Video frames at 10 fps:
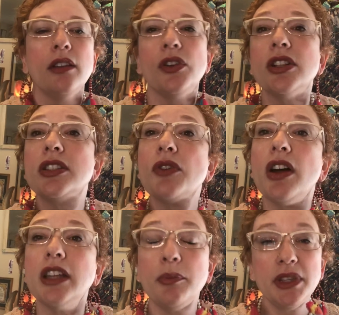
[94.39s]
First of
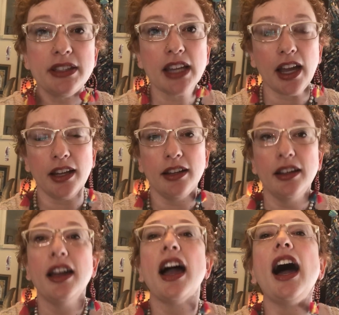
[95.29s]
all, let me say,
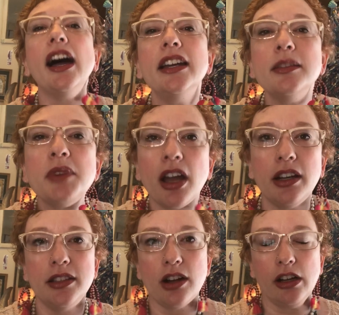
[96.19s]
I am
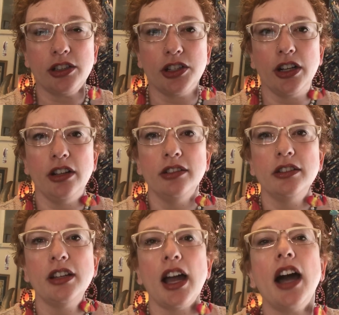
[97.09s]
not a doctor.
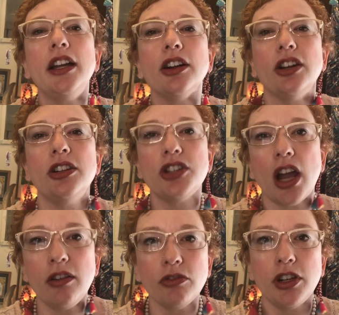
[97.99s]
I urge
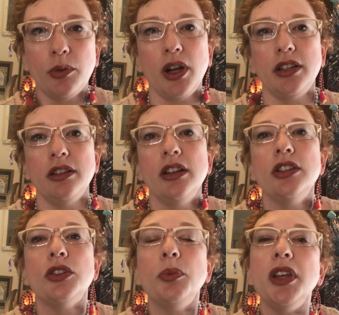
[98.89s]
everyone
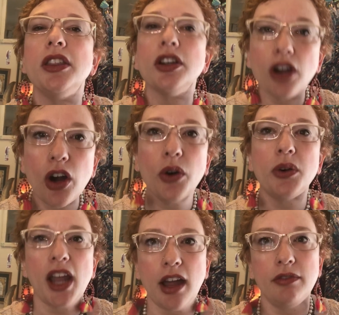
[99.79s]
to be their
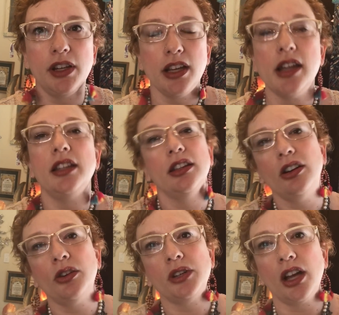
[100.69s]
own advocate in
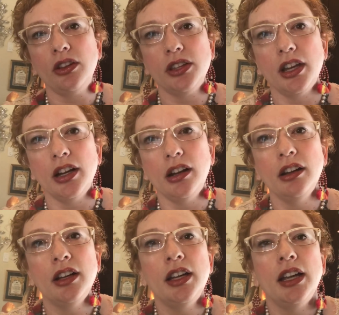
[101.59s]
their own healthcare.
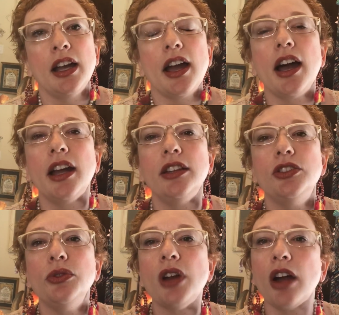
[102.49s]
I
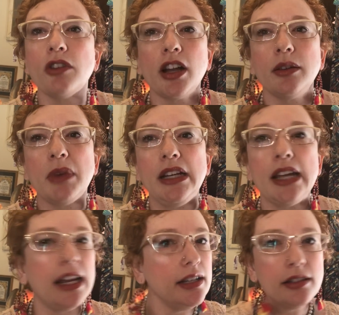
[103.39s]
do not recommend
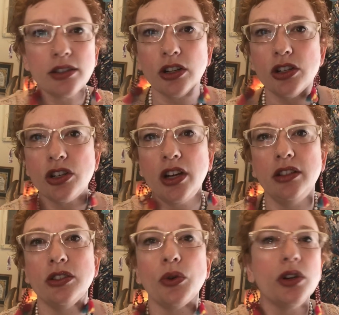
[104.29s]
any
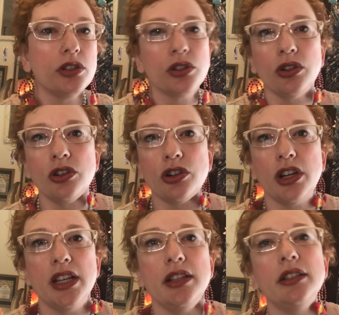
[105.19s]
surgeons or
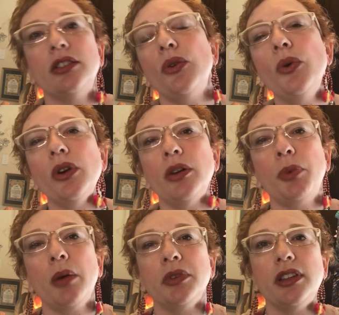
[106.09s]
surgeries or
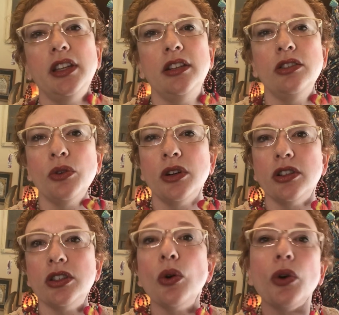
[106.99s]
publicly
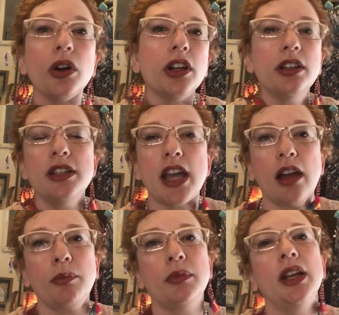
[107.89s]
endorse or
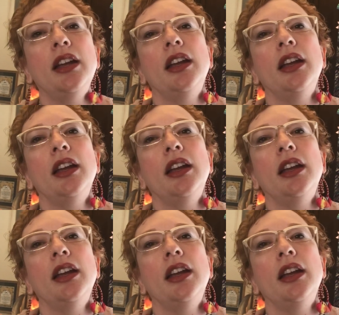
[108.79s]
condemn